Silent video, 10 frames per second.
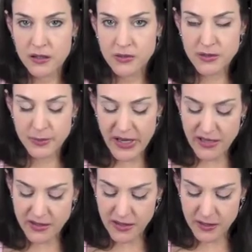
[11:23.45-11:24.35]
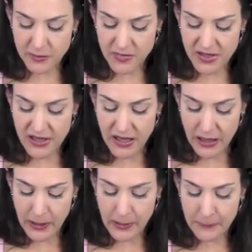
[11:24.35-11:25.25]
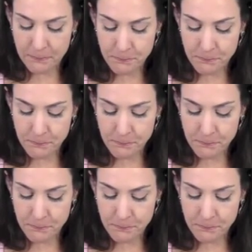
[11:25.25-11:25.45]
You speak to Him today